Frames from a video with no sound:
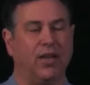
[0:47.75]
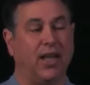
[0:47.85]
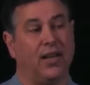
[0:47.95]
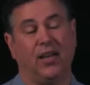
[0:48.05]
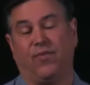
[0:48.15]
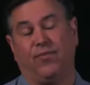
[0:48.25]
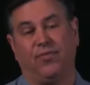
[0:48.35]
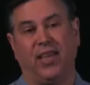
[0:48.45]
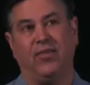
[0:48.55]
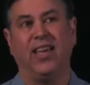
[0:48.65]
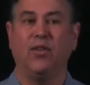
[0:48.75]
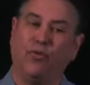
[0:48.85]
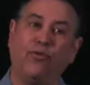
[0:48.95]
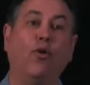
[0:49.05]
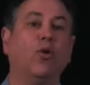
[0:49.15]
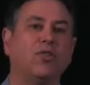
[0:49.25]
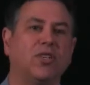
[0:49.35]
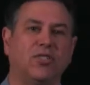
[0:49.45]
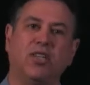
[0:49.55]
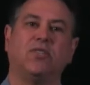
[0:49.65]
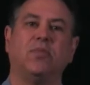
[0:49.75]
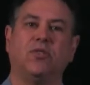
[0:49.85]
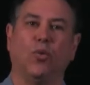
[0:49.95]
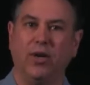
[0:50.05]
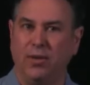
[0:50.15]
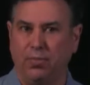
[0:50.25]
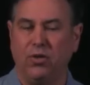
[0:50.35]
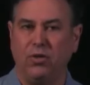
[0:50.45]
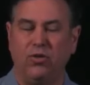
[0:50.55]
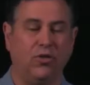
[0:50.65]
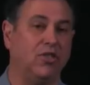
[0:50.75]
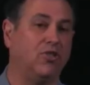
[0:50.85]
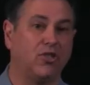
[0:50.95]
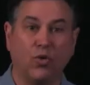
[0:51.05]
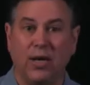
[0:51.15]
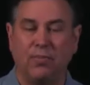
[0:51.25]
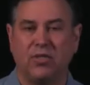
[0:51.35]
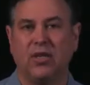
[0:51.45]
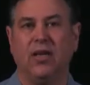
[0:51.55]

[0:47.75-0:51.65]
And if they, they, can force a system to reboot using scripts,